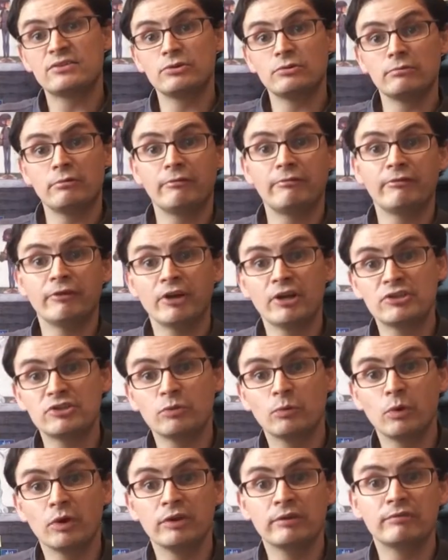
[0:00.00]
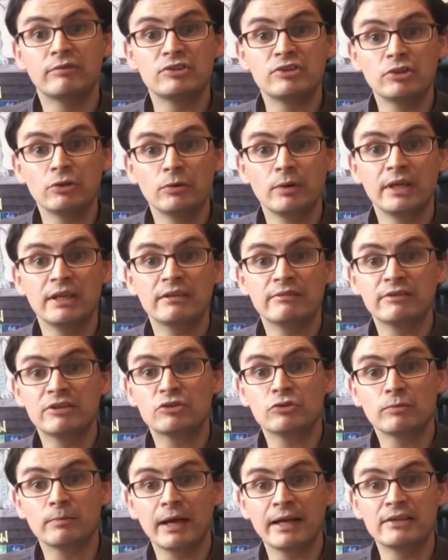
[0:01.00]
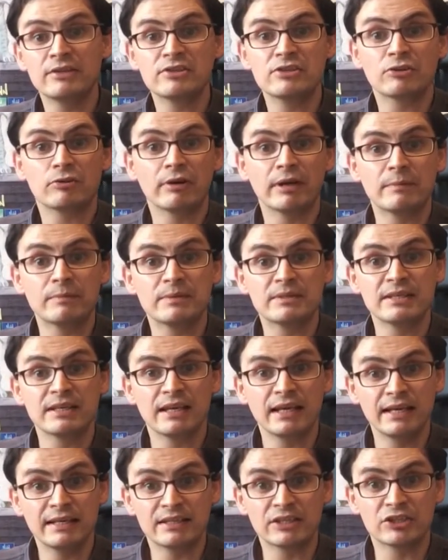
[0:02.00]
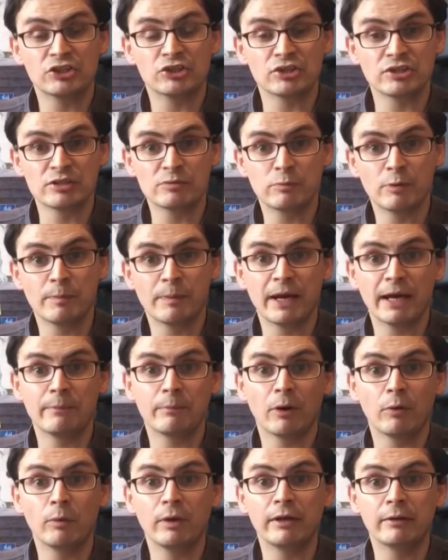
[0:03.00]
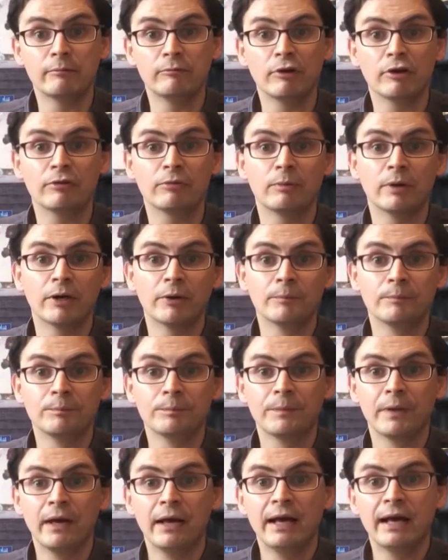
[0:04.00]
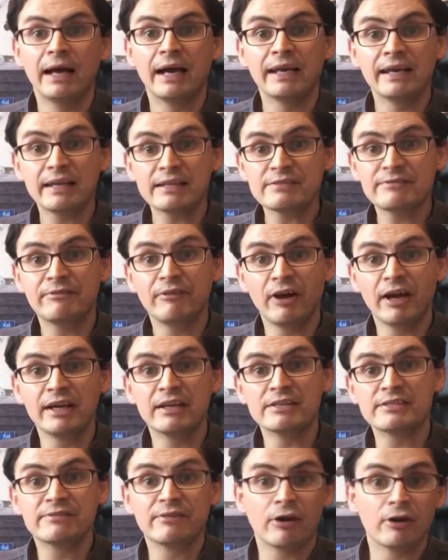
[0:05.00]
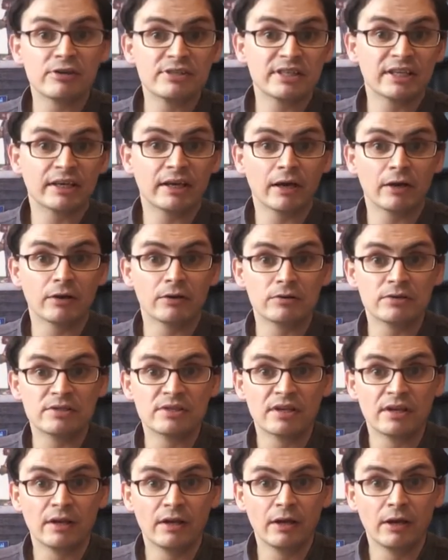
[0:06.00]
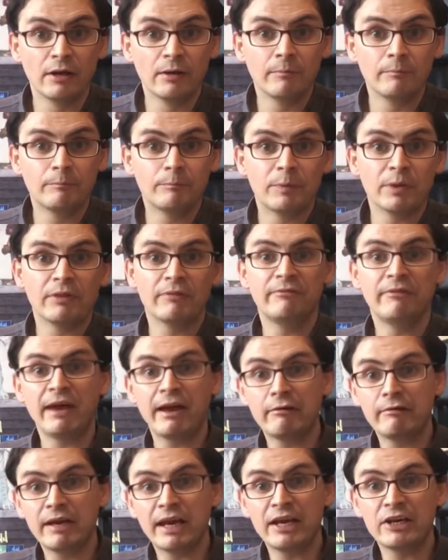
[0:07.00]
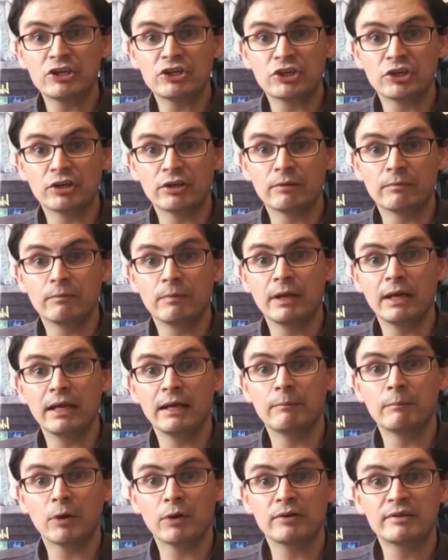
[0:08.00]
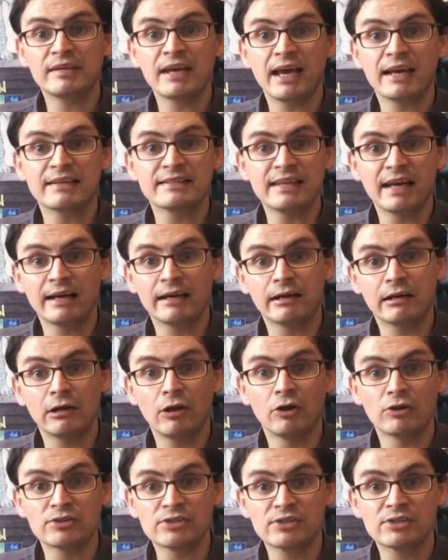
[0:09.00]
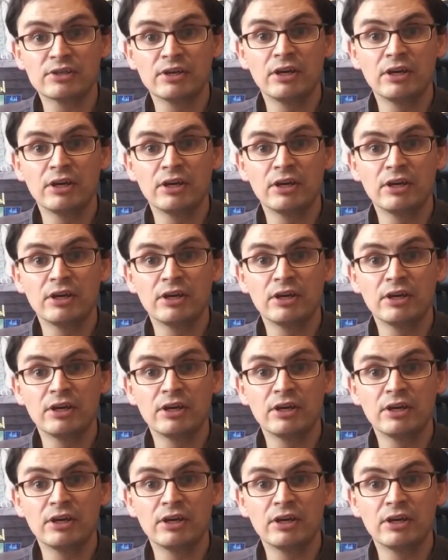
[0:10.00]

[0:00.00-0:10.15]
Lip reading: refer to one of the two individual manuscript editions prepared by William Rothwell, and that's fine as far as it goes. But the variation in both text and gloss